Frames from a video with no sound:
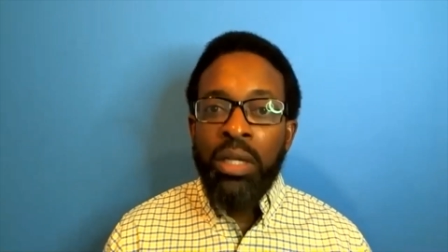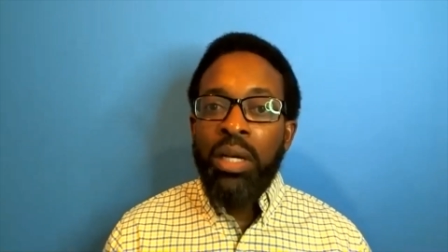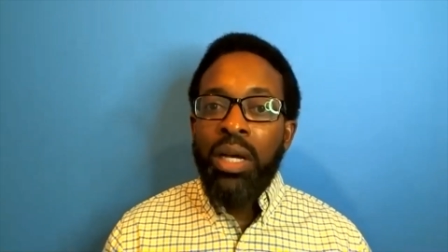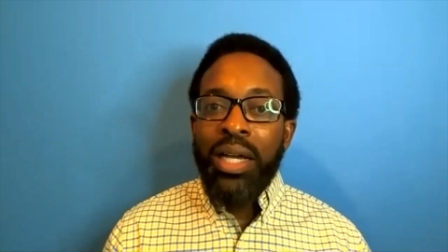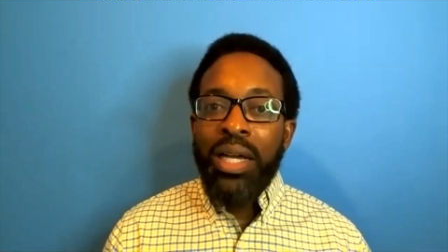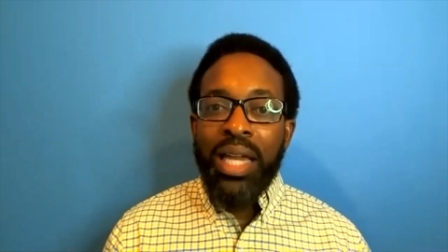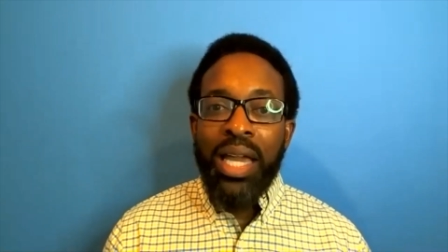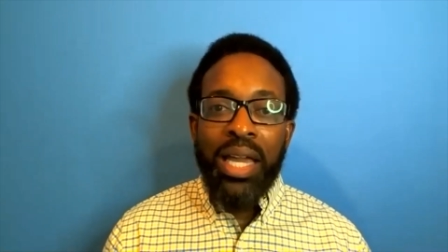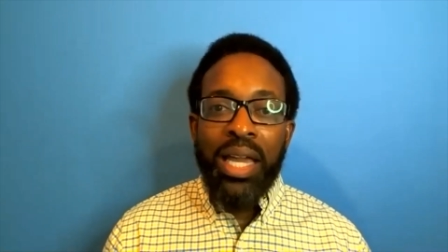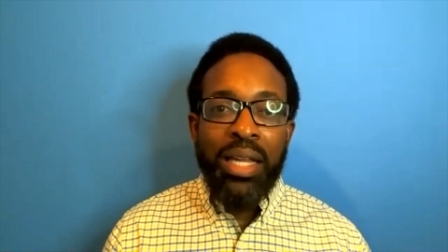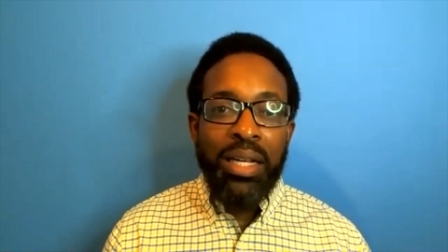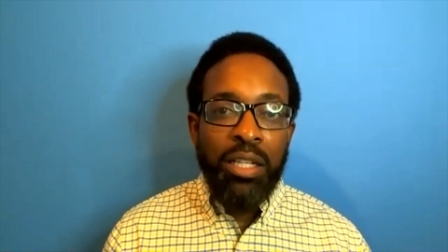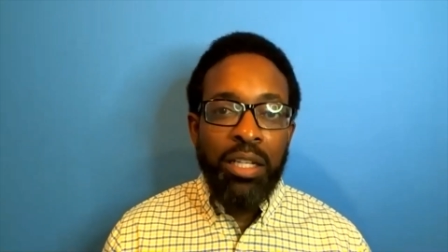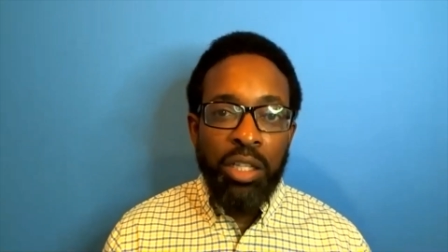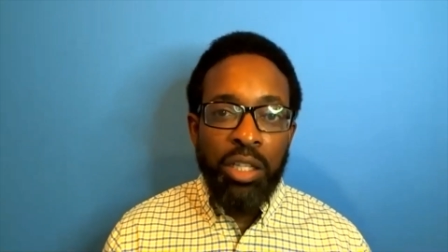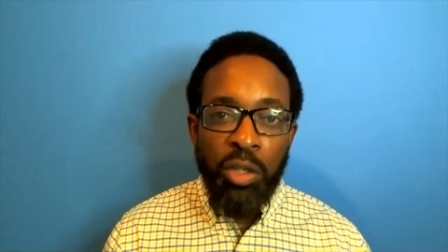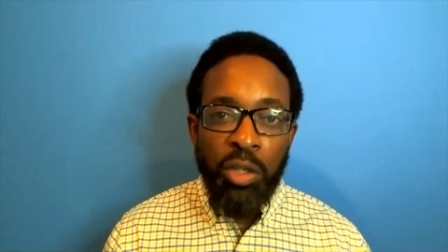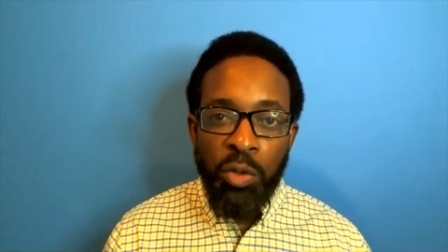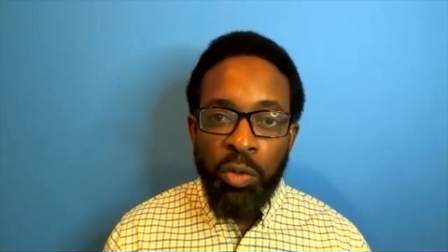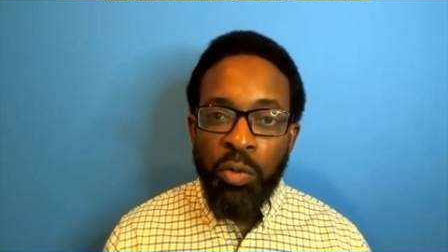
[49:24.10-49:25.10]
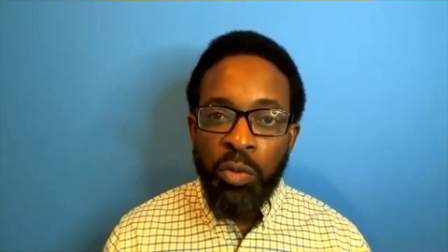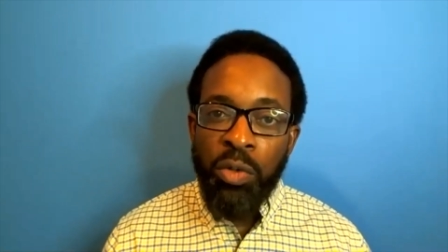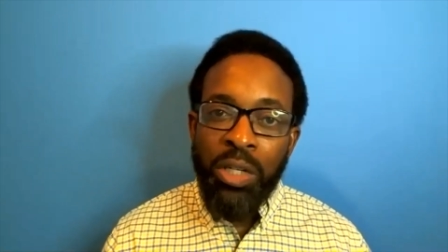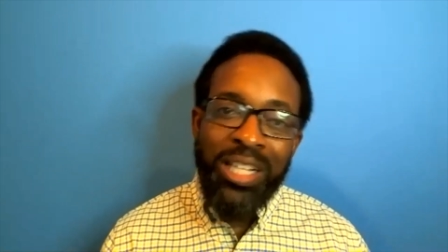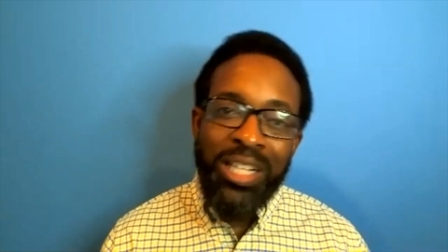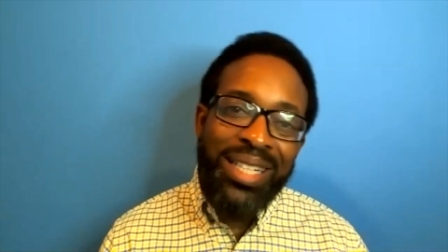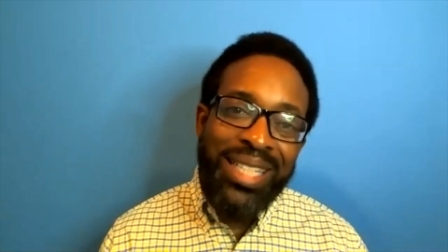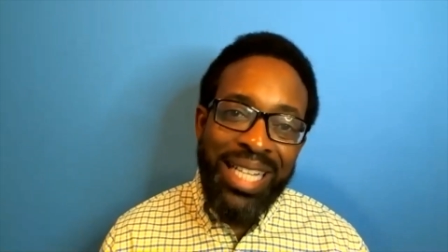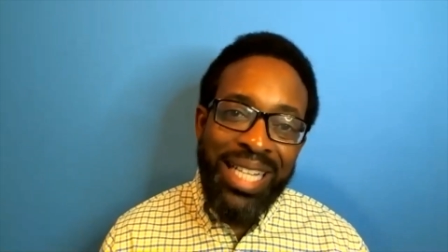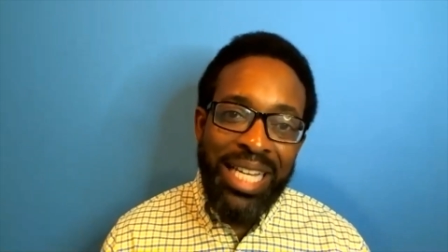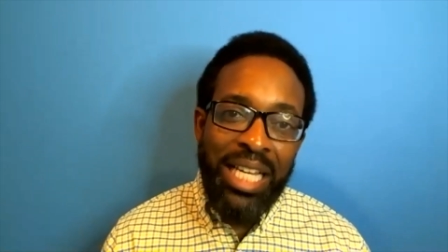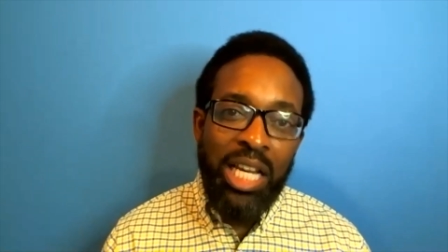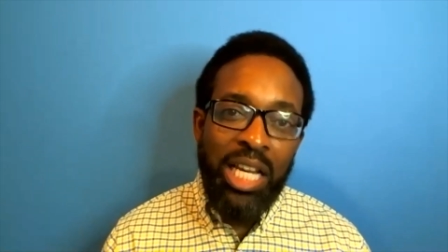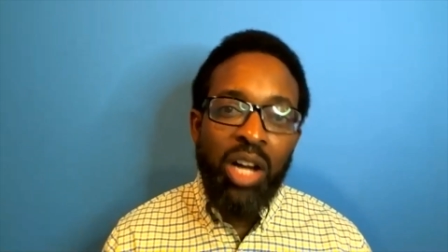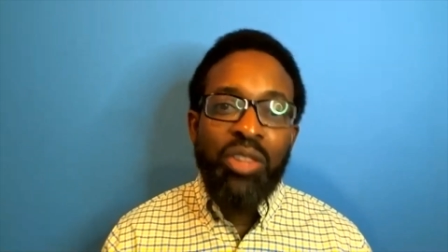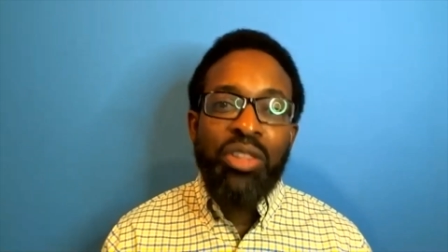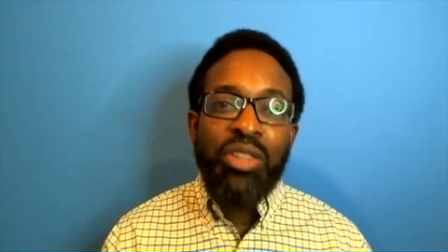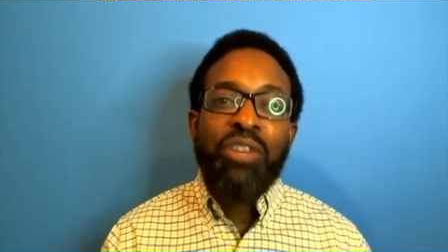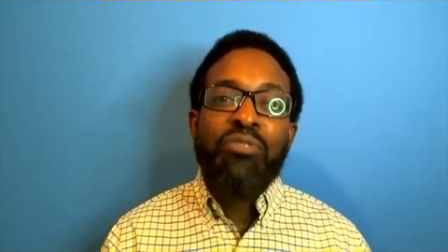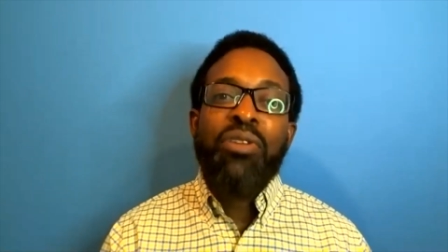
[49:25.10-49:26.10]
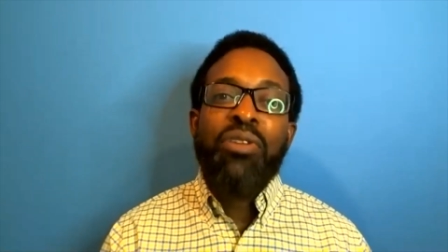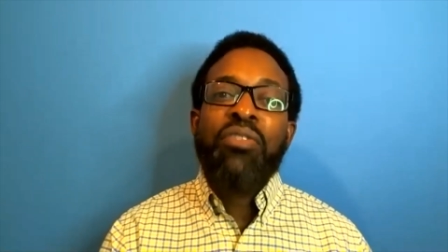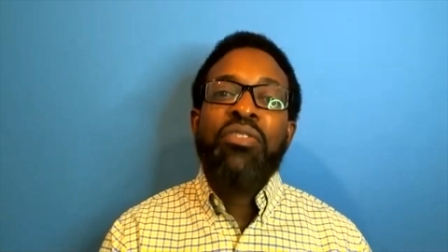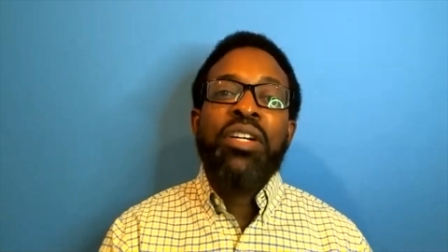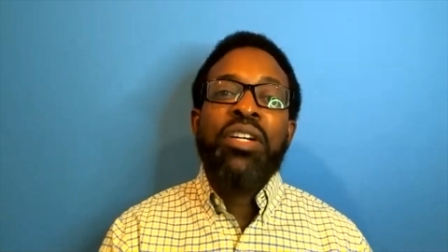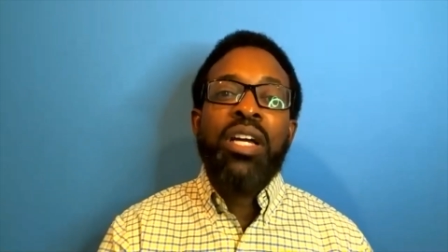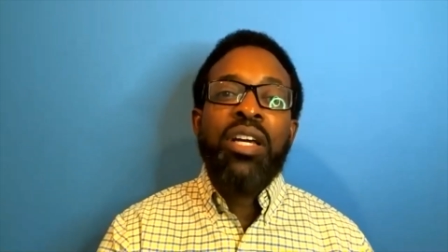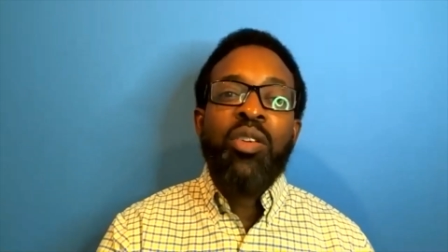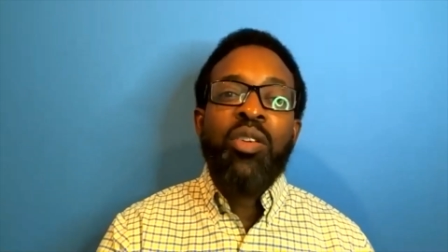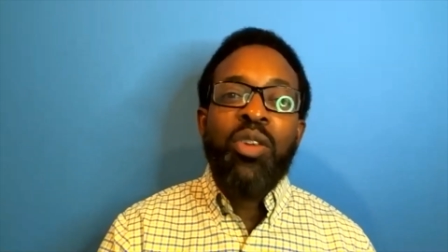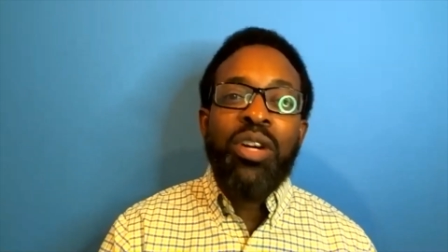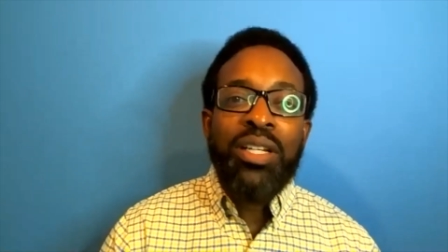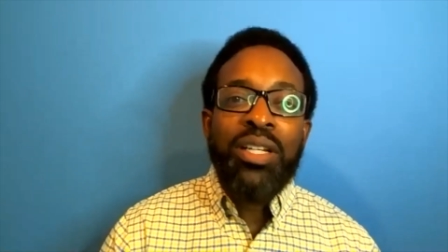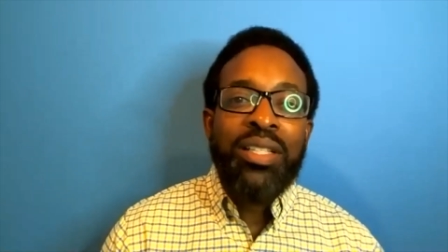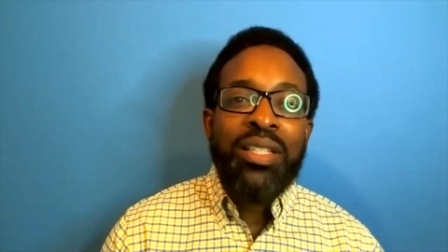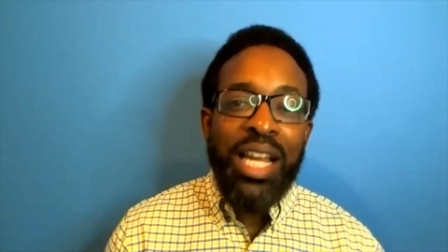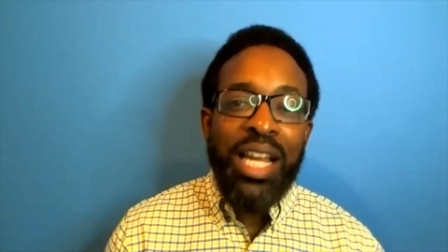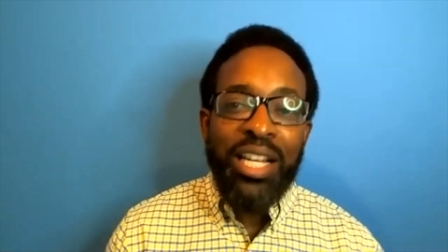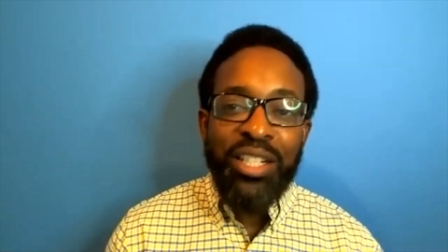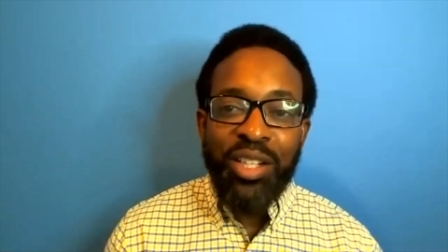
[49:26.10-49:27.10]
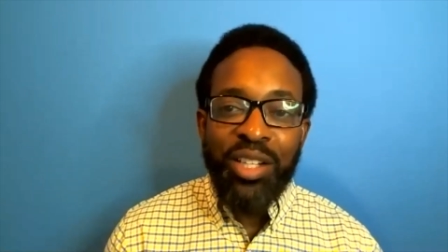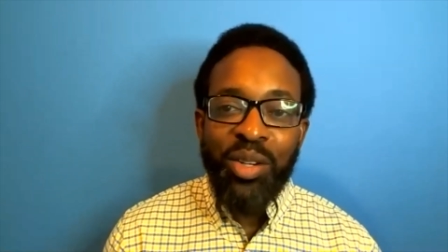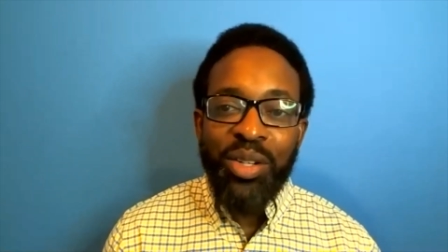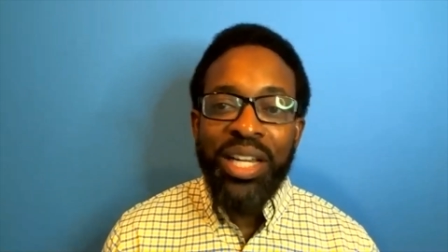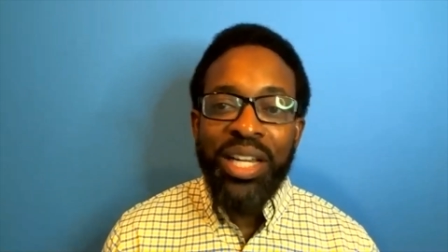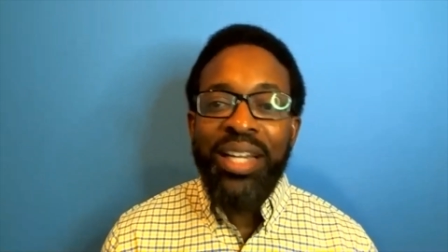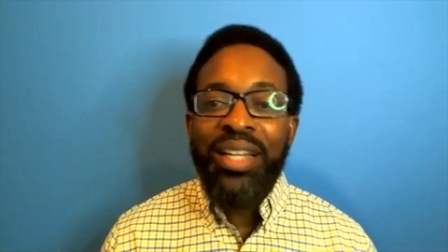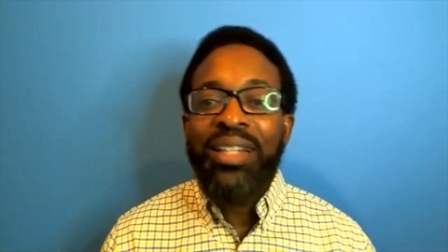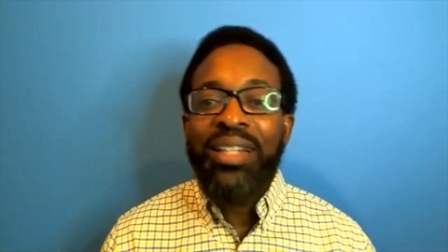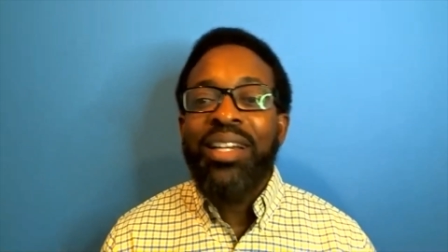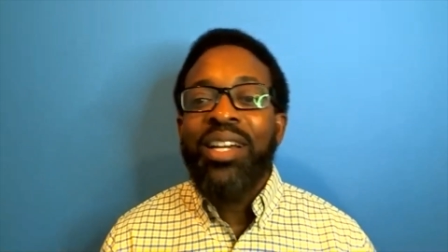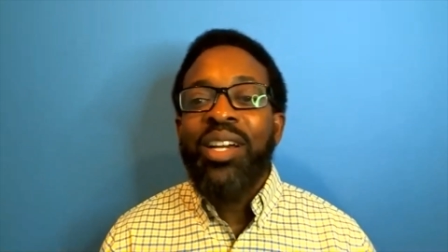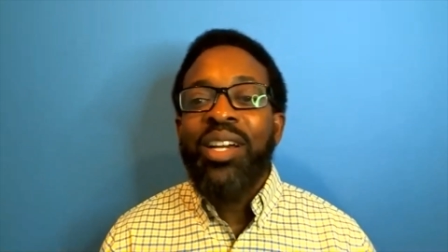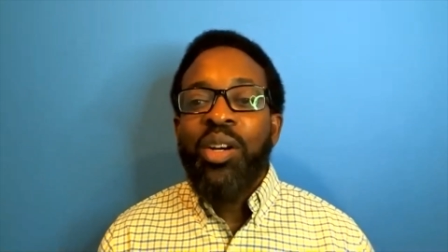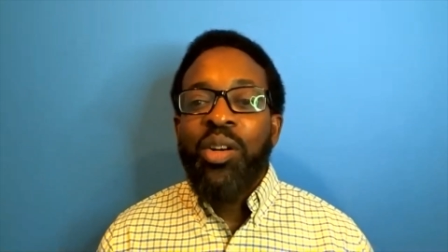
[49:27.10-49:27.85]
Again, unityontheriver.org/donate,